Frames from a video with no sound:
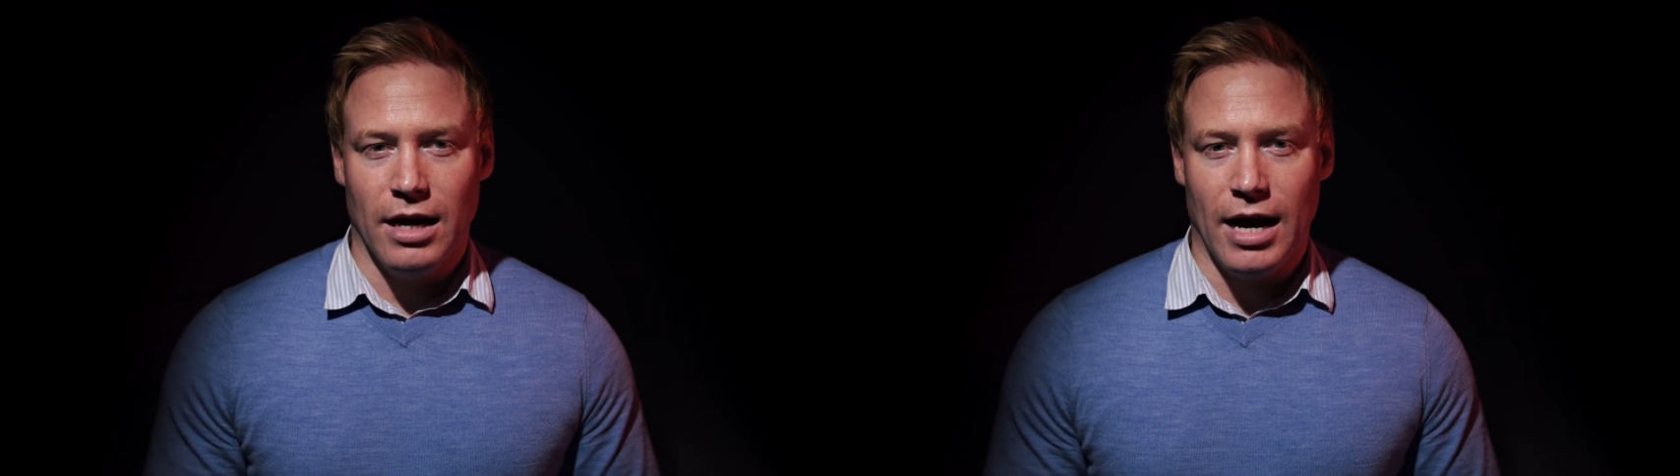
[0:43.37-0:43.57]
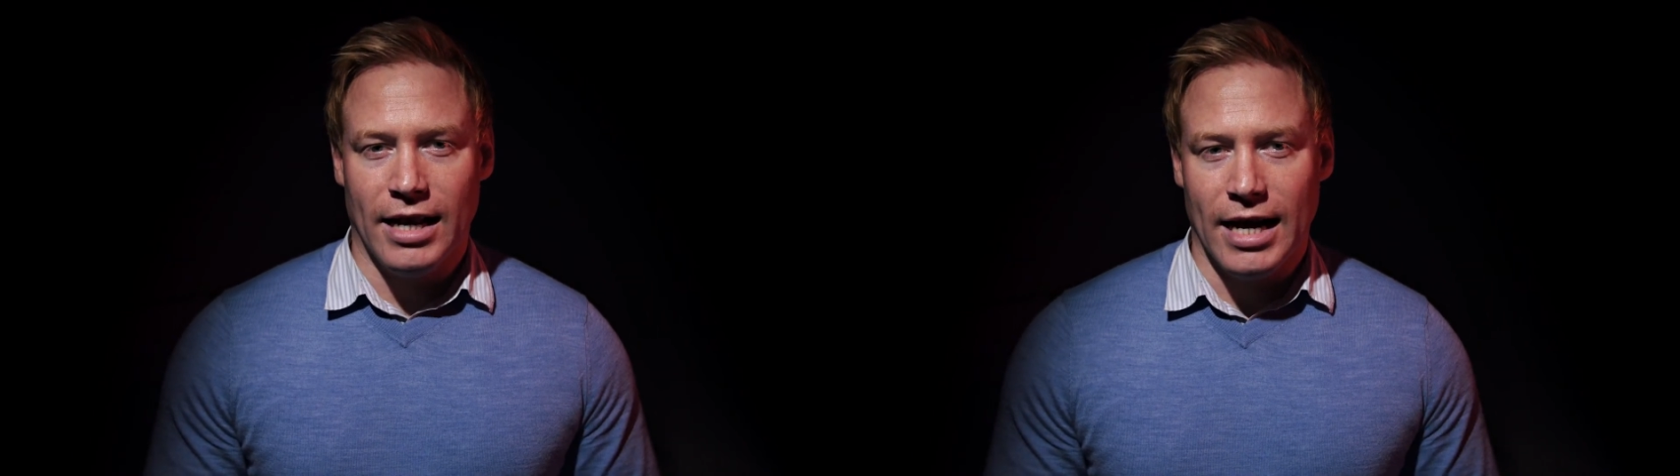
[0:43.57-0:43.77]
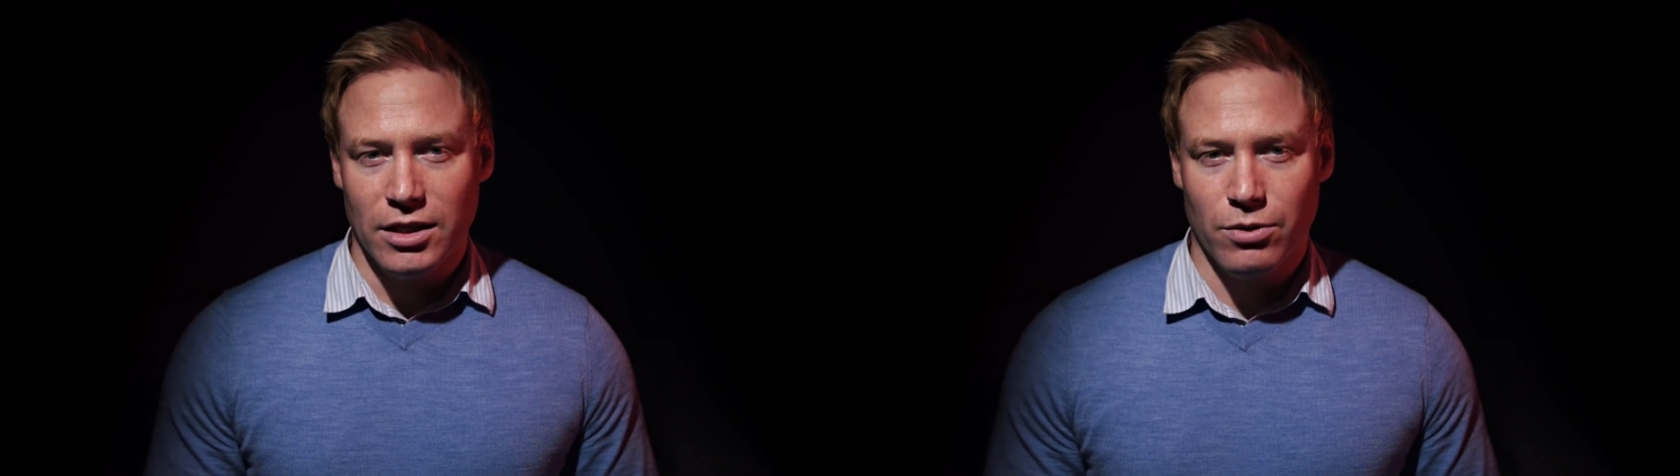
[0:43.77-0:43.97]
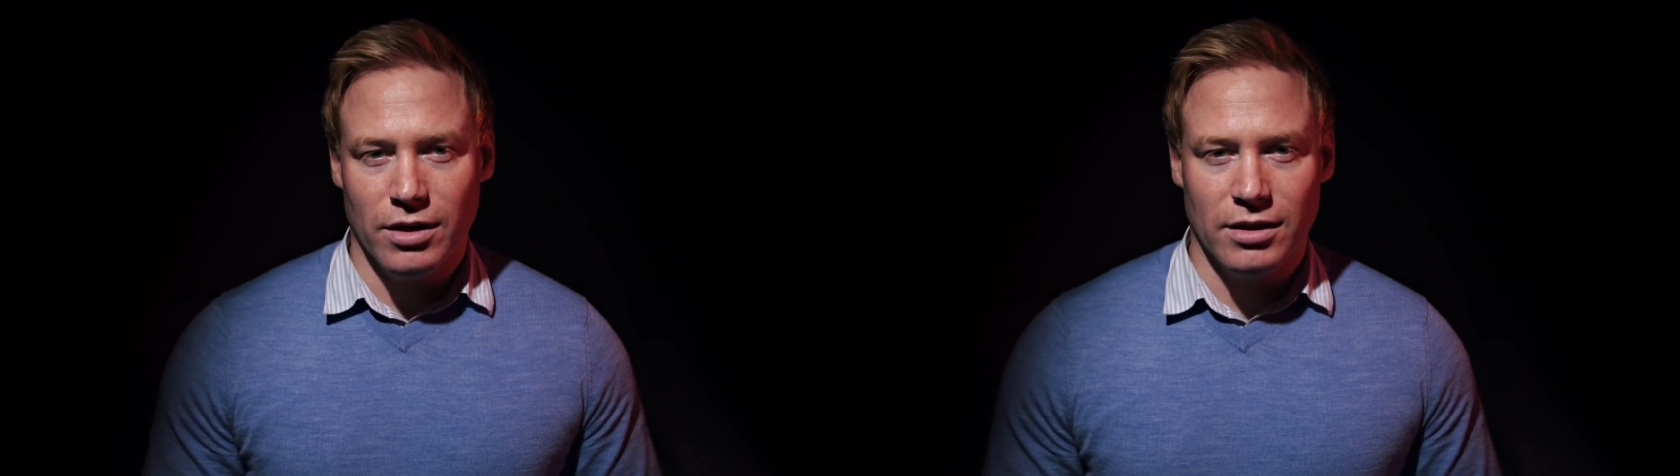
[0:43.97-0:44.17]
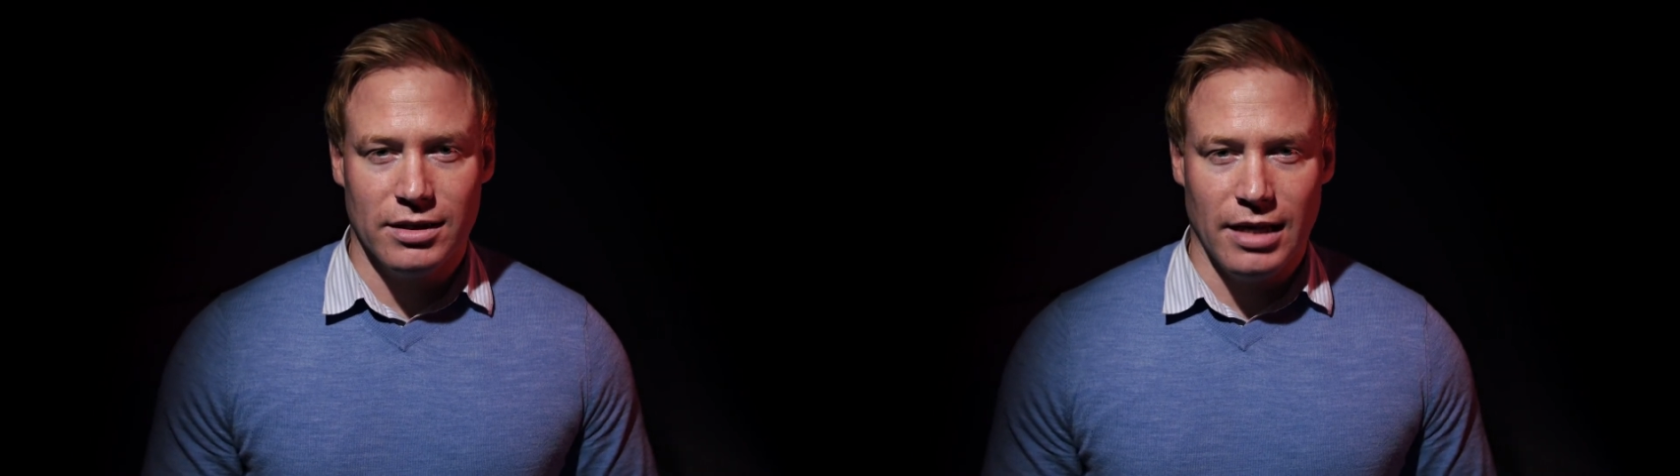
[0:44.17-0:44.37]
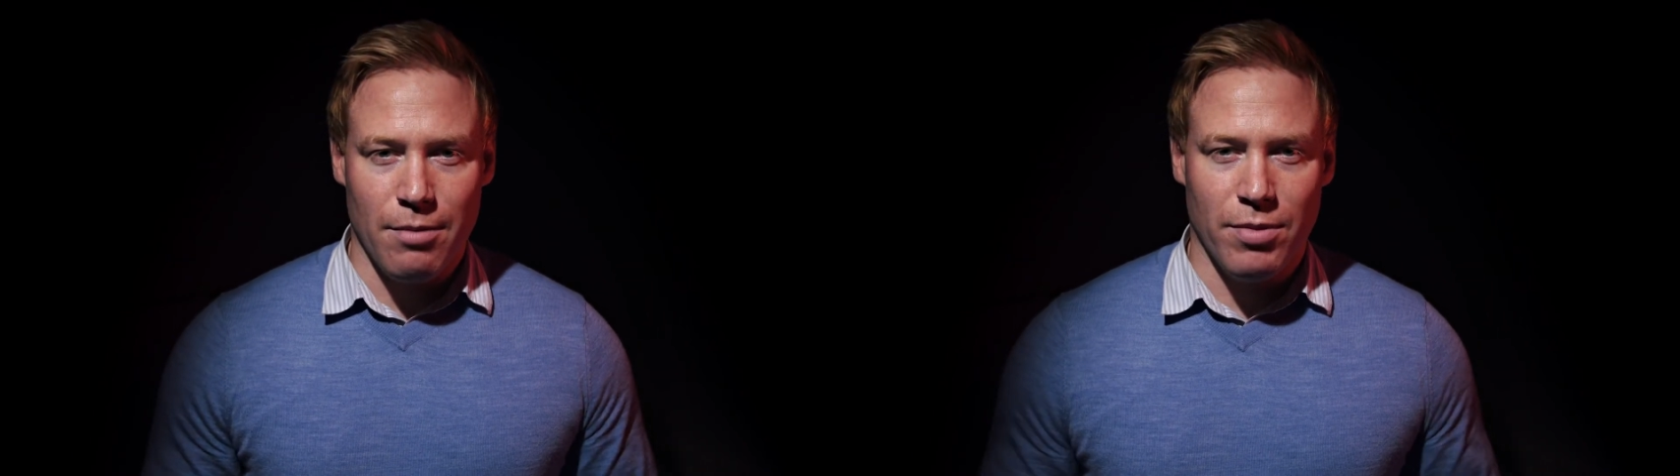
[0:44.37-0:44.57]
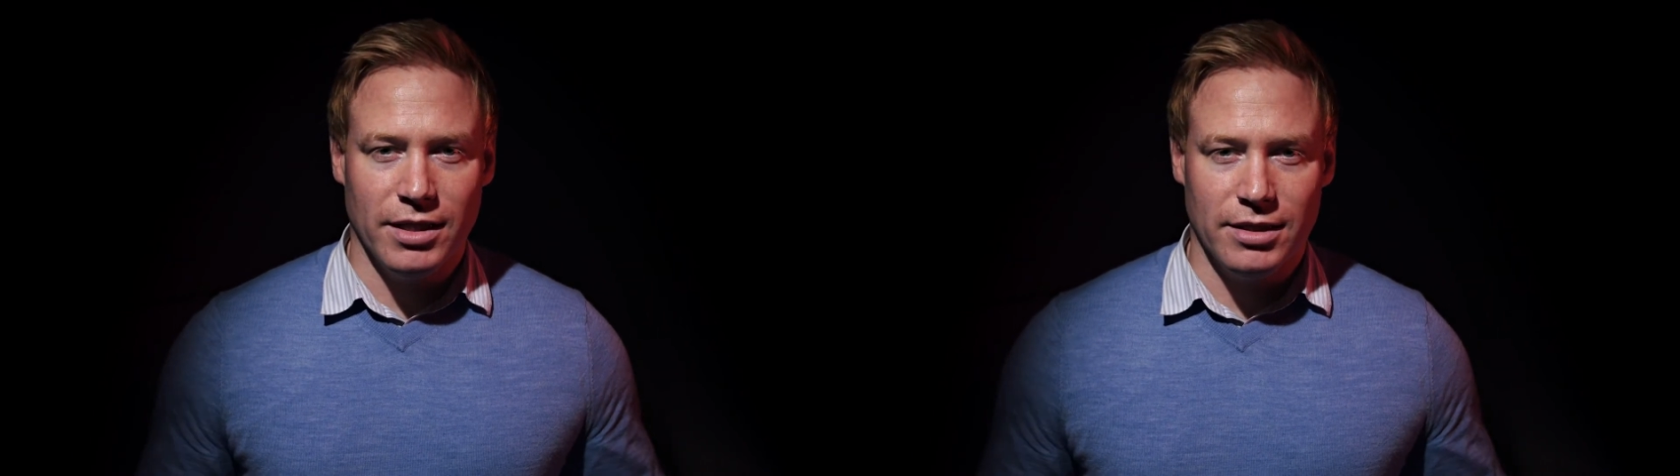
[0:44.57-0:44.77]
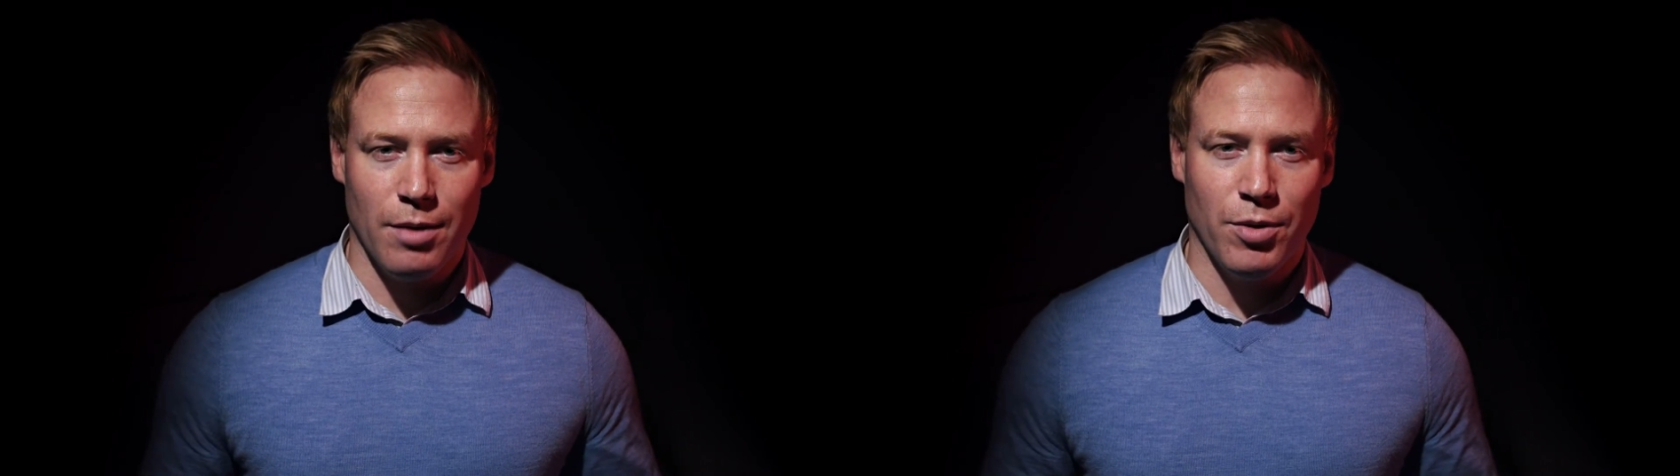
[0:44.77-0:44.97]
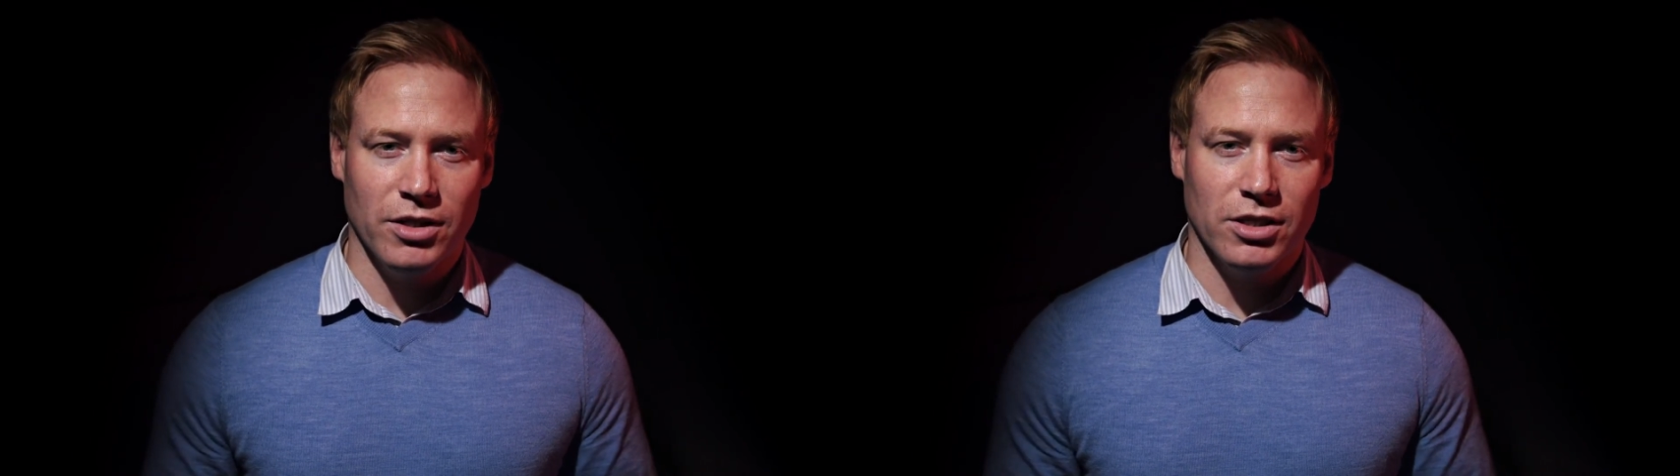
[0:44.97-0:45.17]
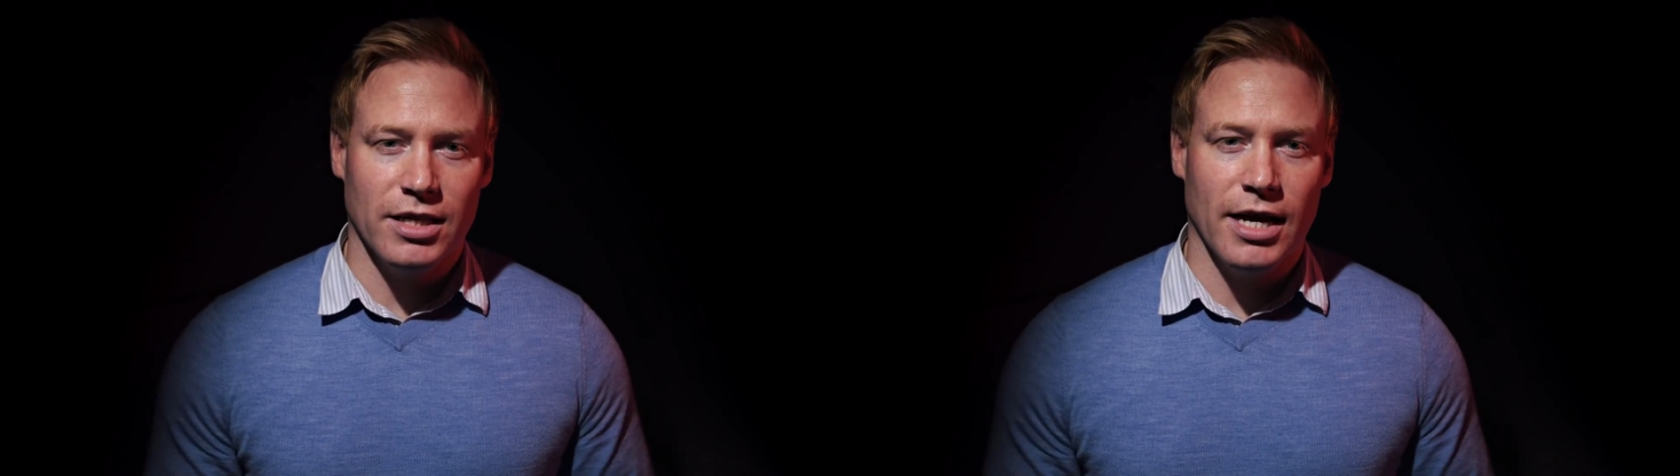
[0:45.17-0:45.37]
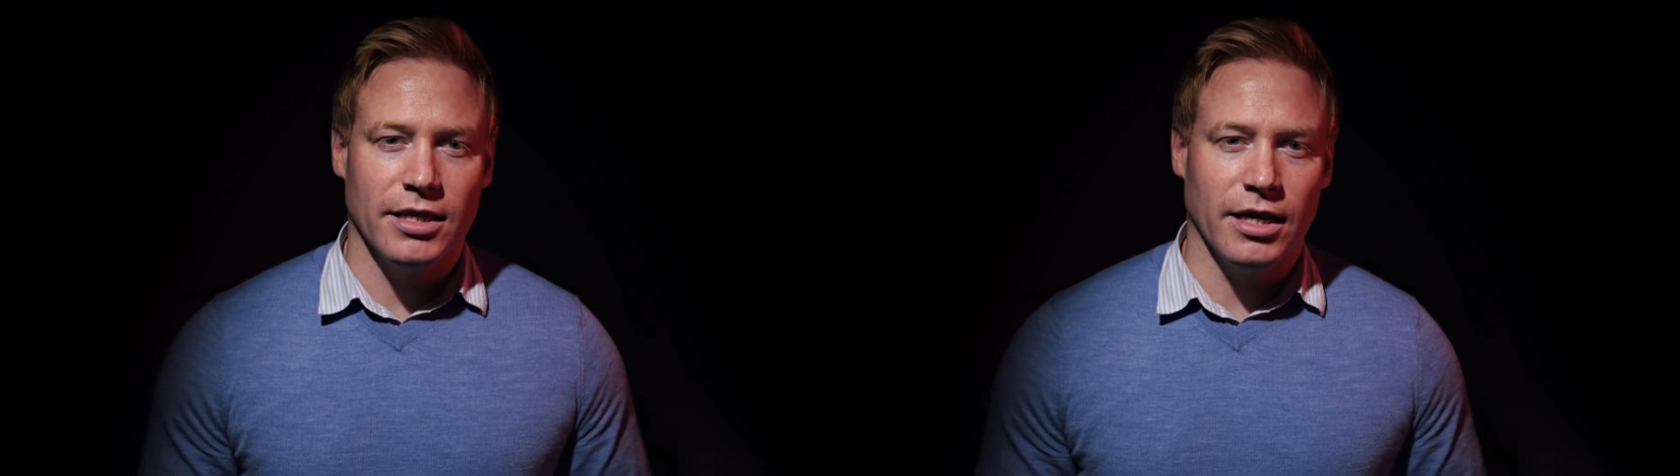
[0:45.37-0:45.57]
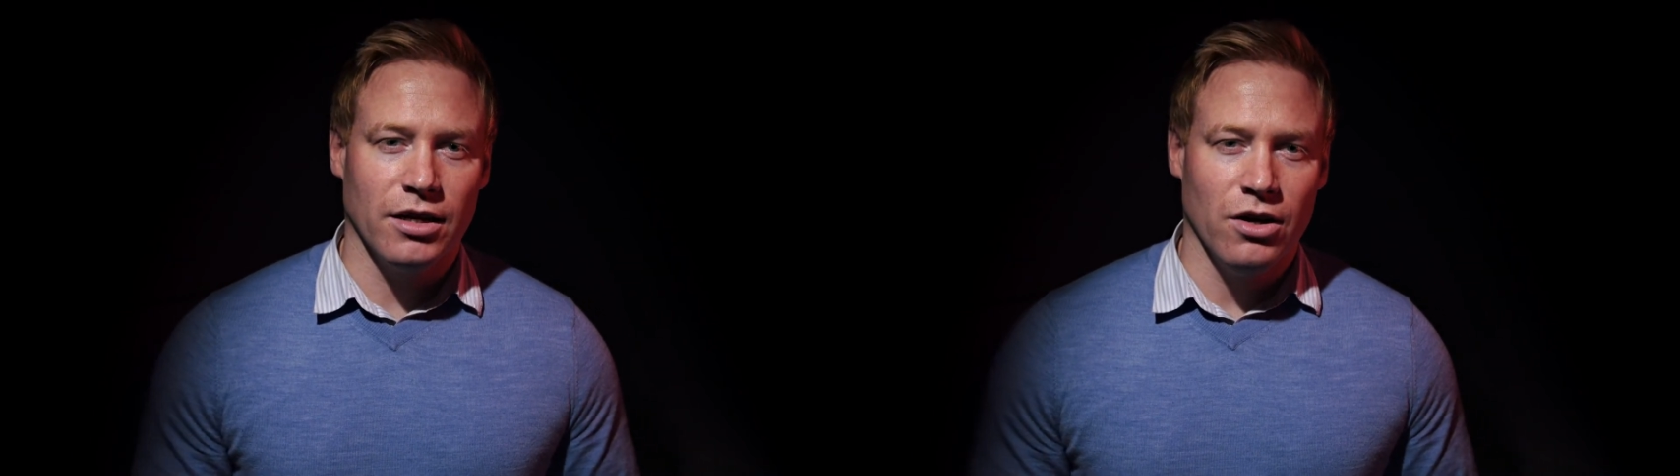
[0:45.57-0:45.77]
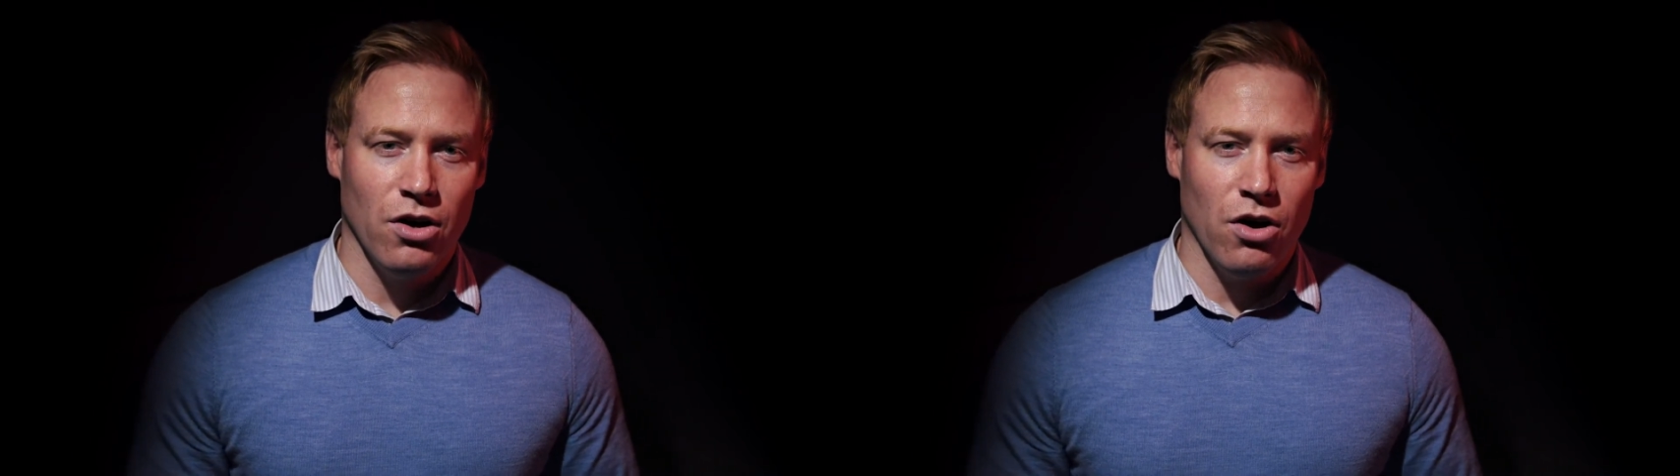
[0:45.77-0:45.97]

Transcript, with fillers: An adequate step by step understanding